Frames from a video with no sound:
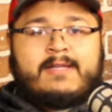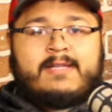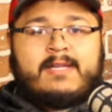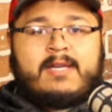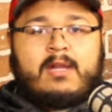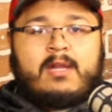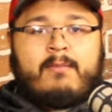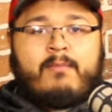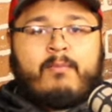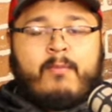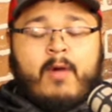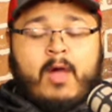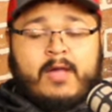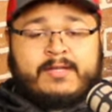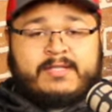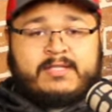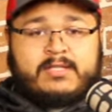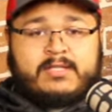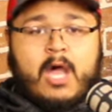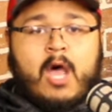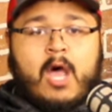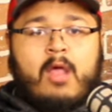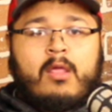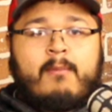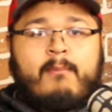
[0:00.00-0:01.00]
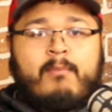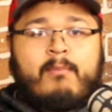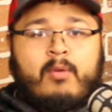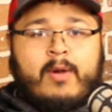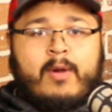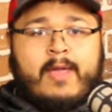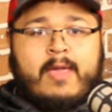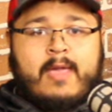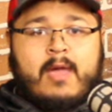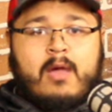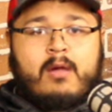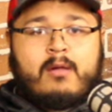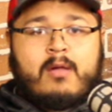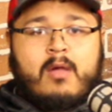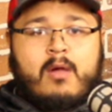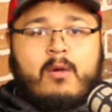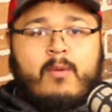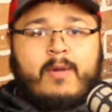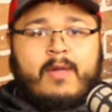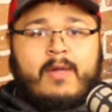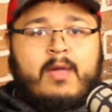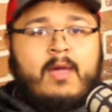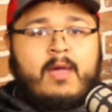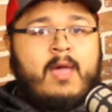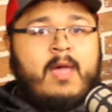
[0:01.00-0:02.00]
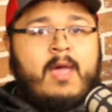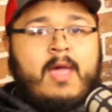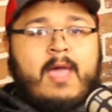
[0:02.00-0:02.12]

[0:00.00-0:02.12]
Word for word: to get a solid breakout going.